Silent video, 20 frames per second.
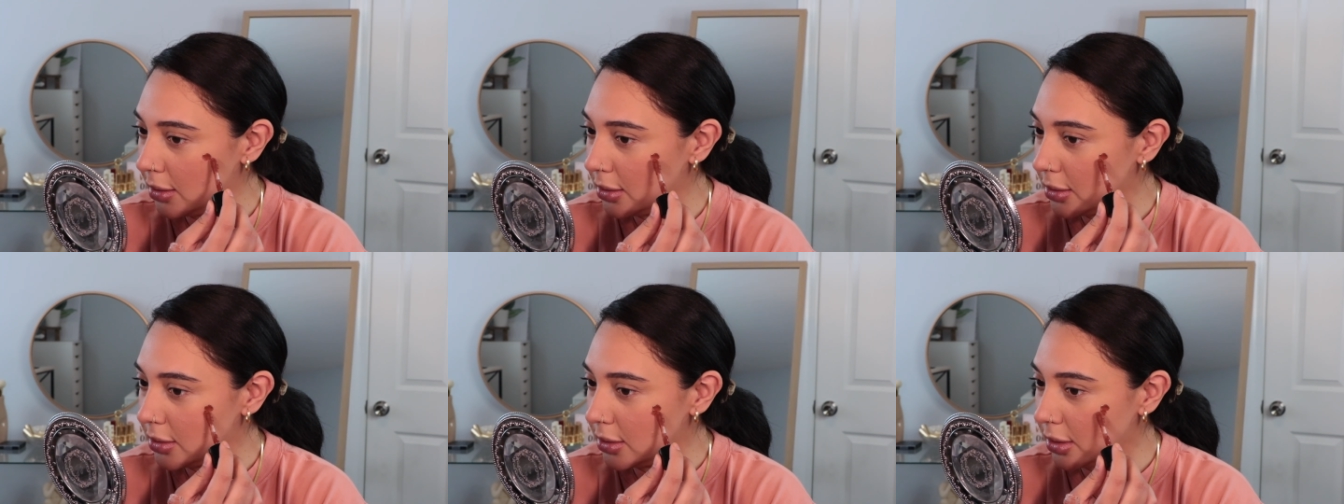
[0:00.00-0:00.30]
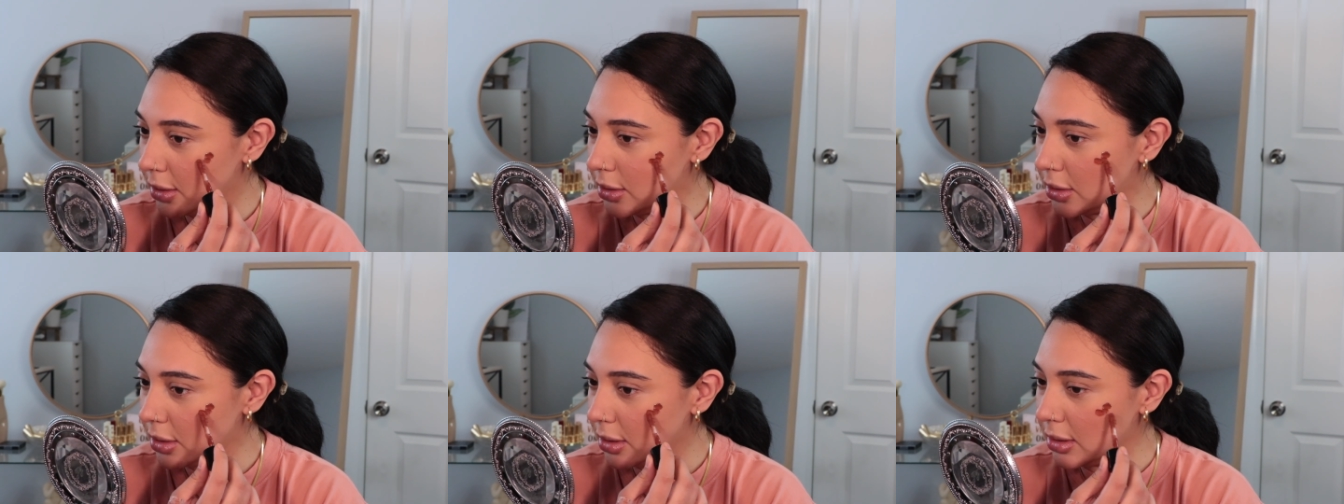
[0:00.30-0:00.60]

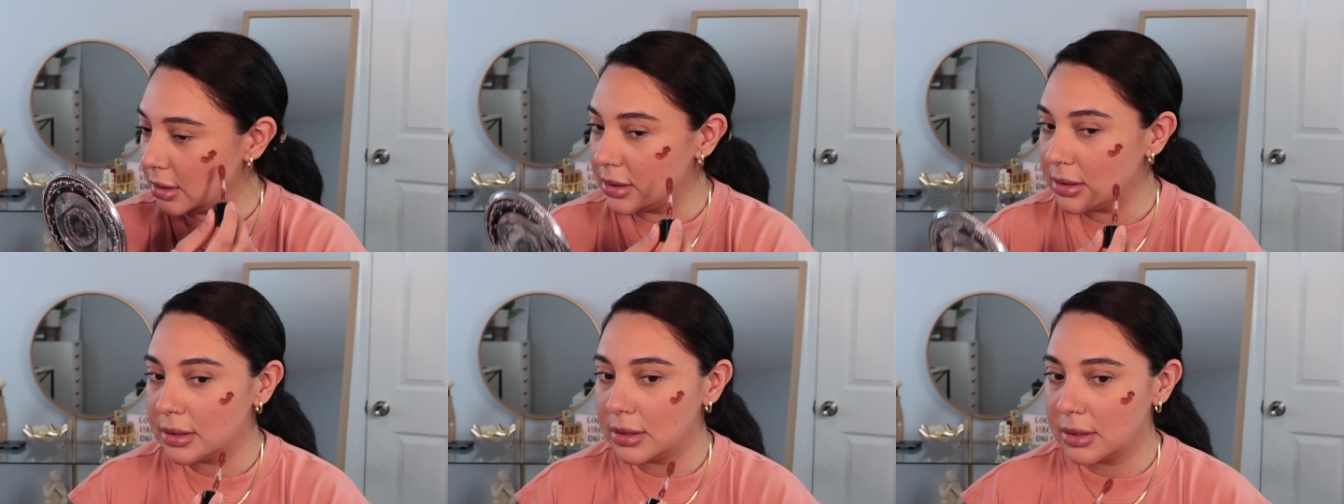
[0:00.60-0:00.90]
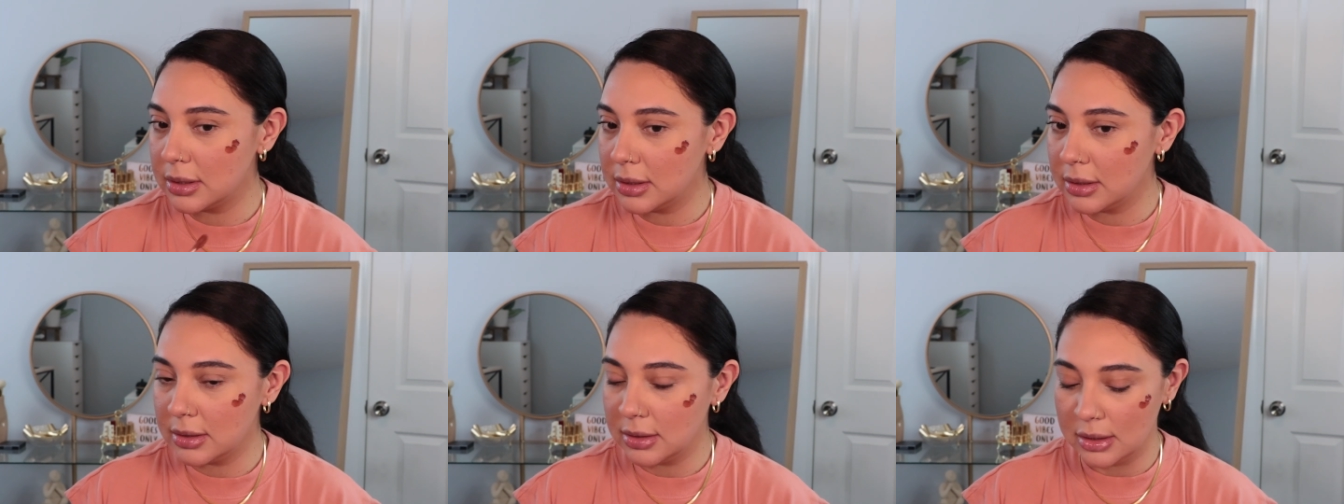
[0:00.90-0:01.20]
So
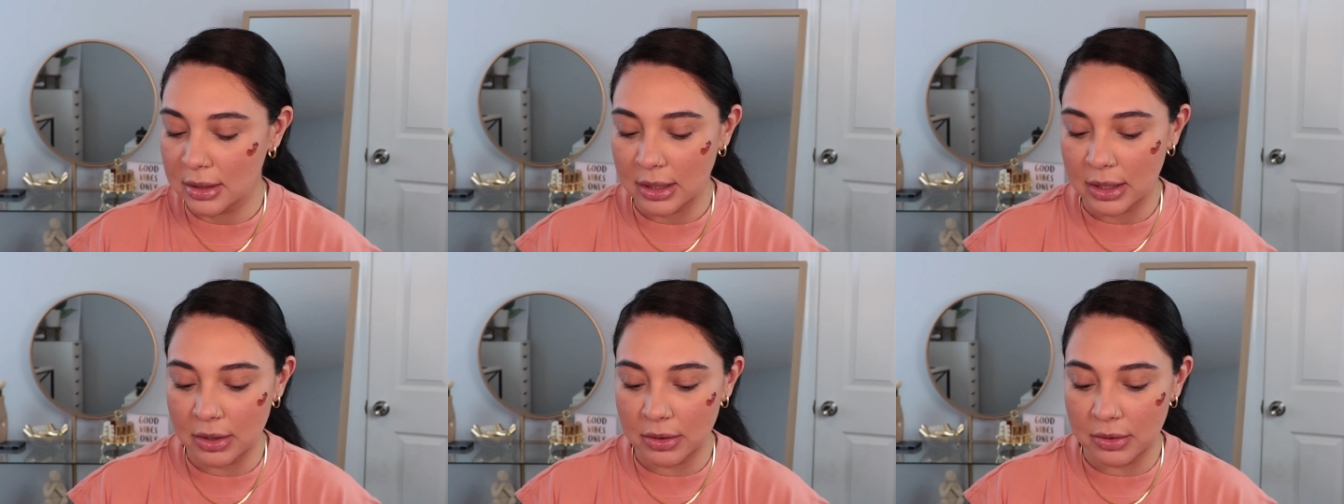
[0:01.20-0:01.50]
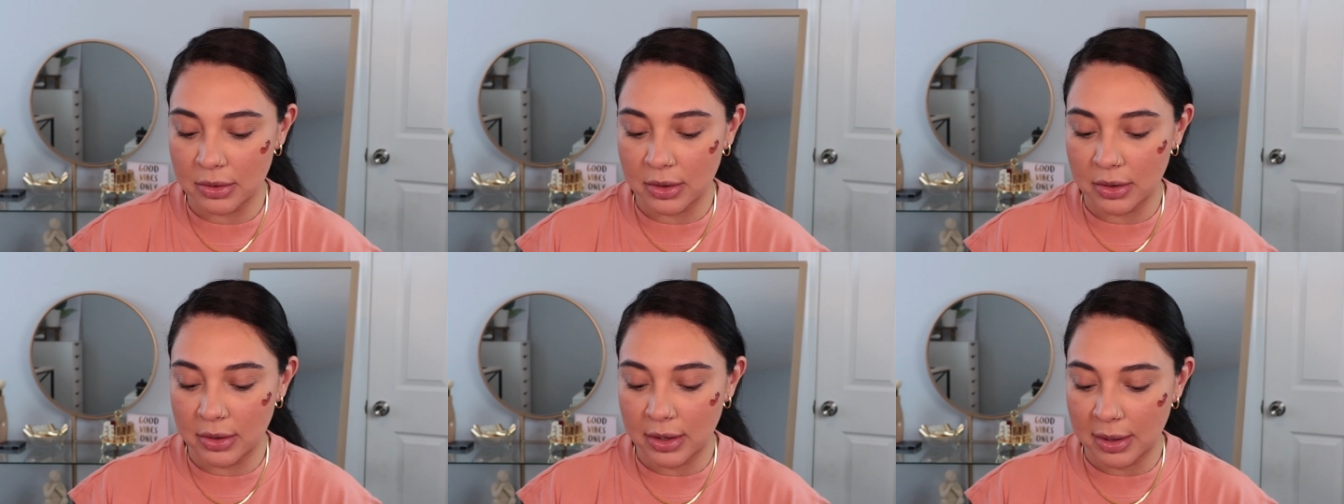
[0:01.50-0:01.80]
just, I
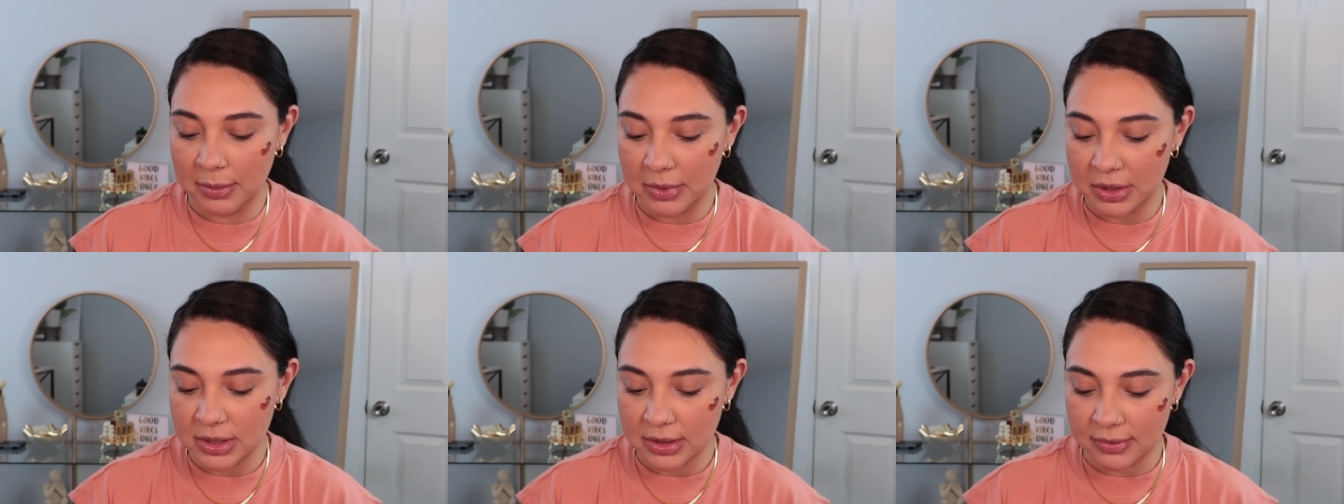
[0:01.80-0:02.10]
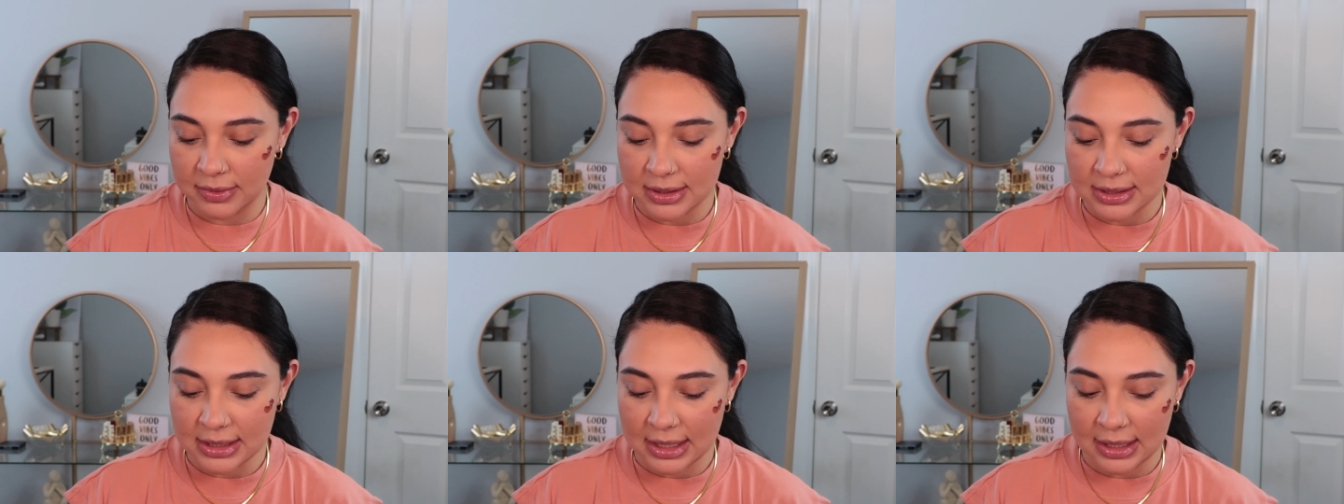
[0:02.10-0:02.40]
don't know how much
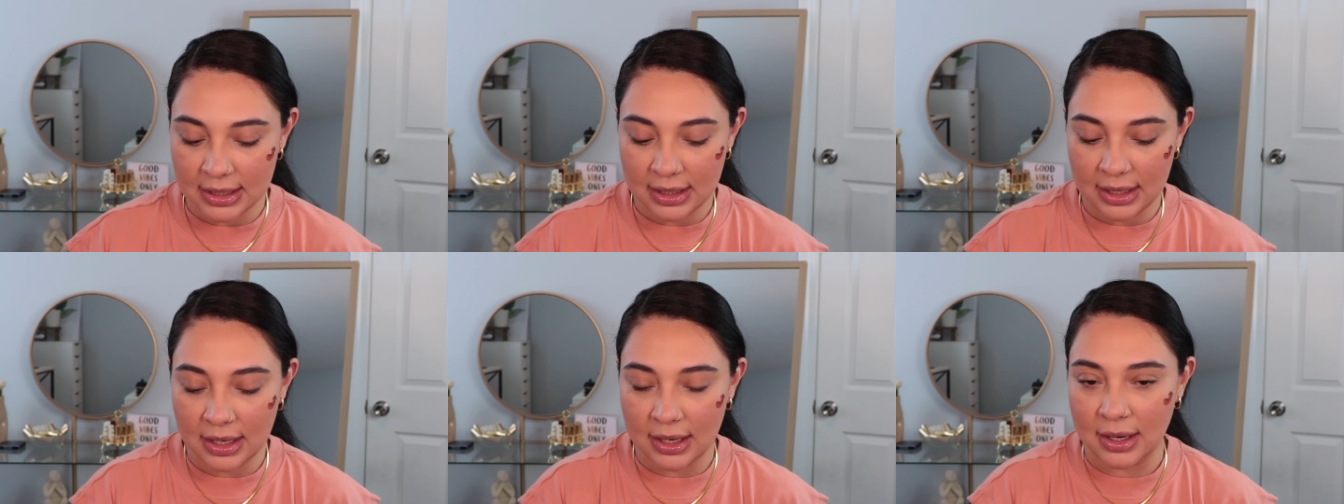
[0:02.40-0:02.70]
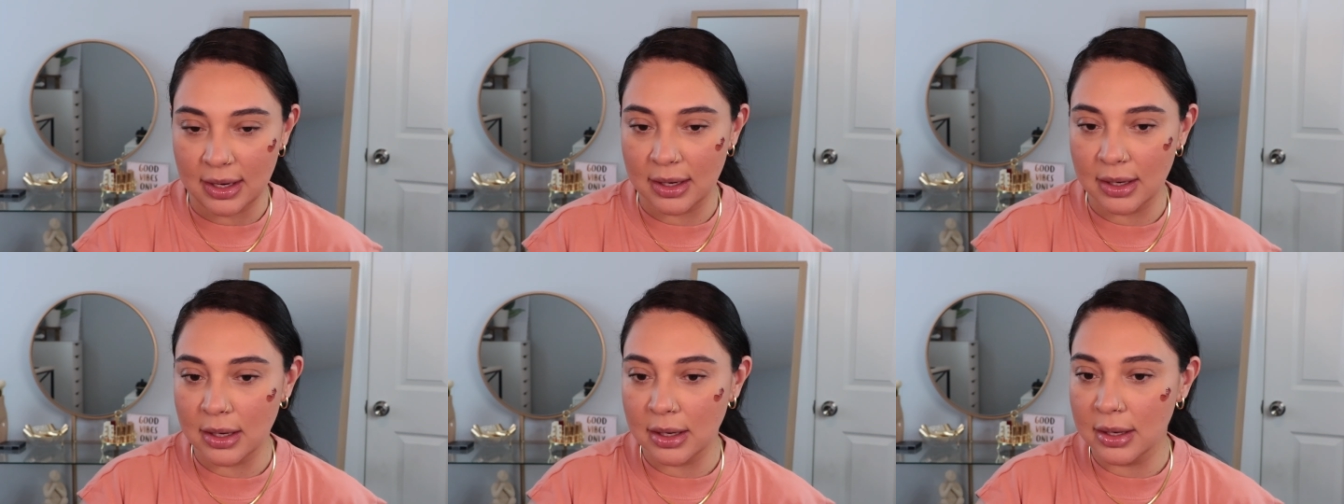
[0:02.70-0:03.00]
of this I
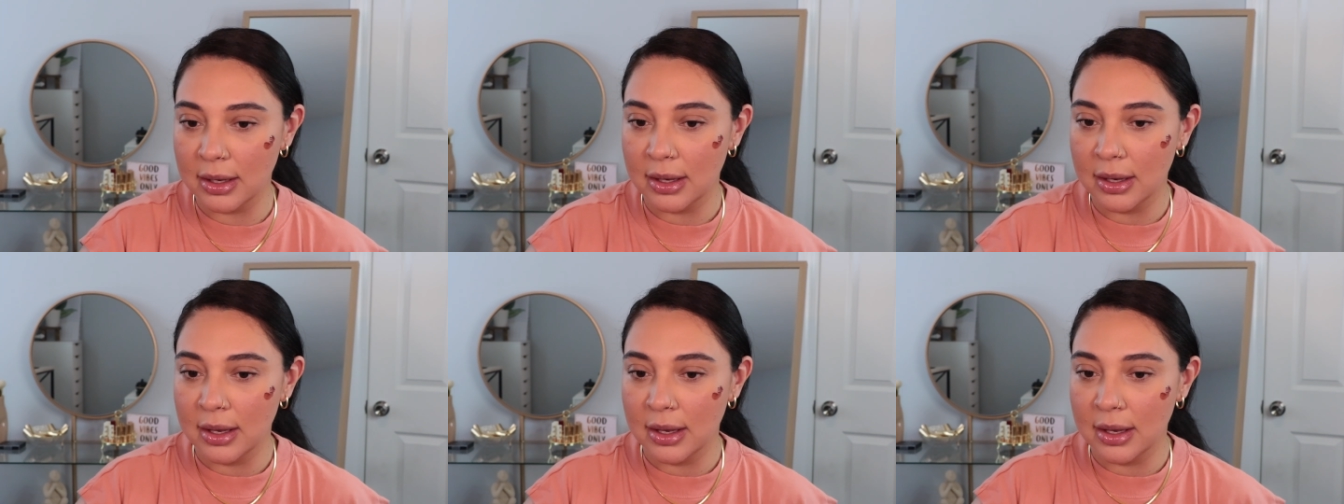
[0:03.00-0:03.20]
need.